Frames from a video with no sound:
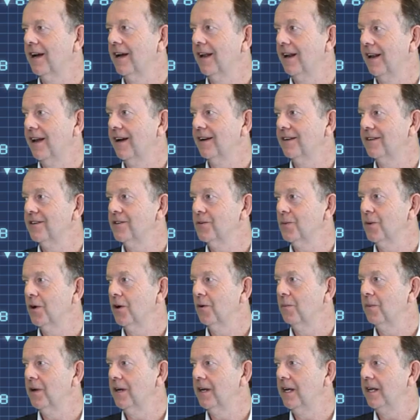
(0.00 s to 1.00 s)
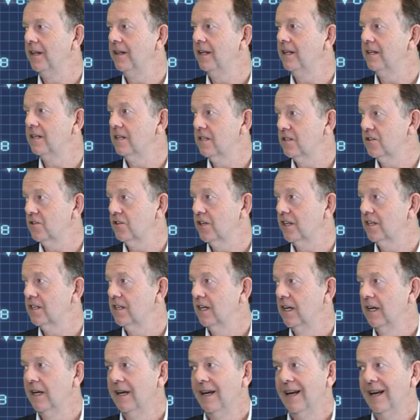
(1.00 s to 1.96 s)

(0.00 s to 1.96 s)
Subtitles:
I liked as well, but in the district,